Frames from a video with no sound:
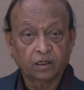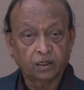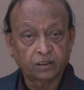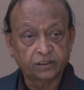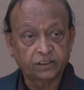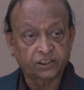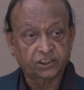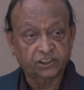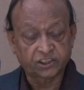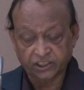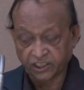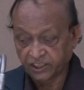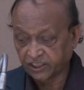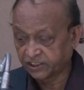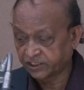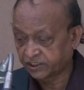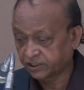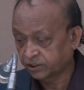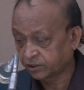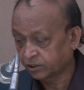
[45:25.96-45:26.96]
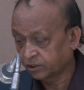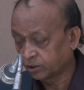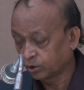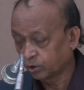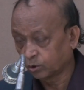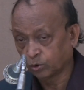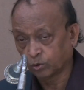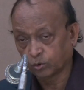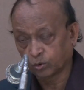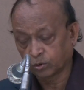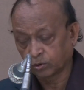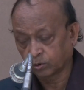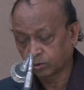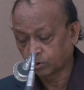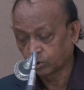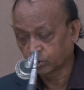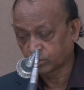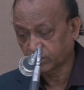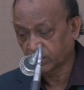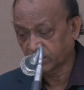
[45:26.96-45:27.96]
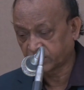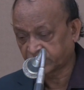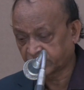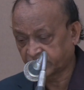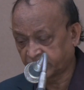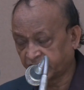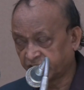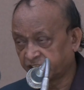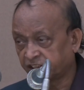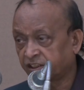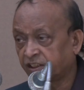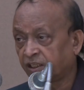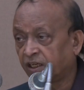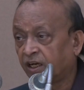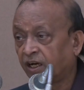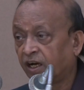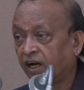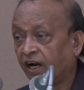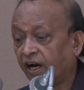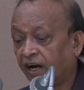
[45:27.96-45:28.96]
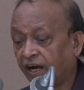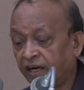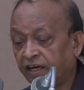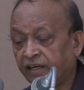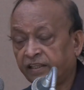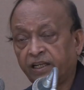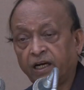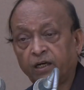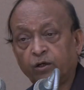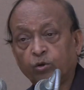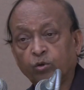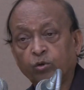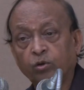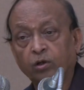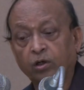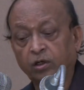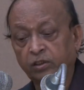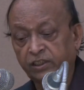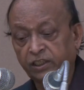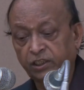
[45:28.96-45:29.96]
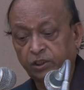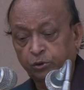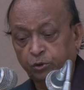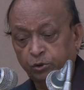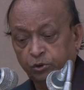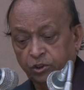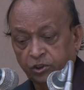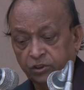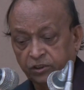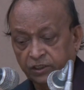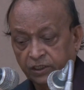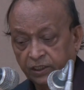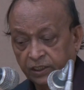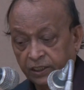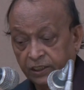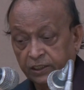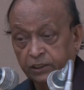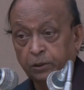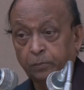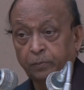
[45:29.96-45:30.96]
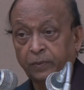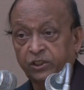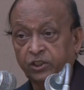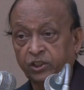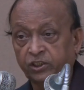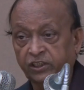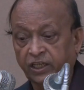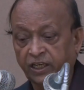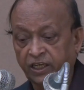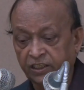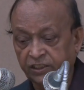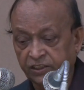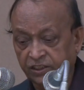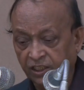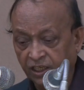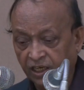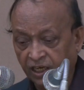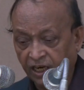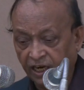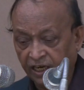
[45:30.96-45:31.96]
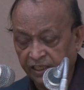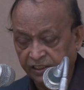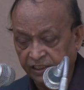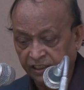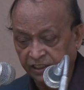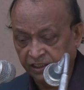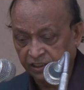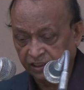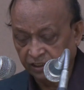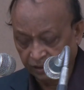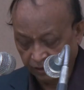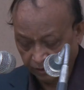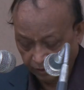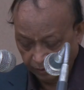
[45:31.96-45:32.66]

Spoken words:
the states, coastal states, and that to the institutions is a major challenge. I think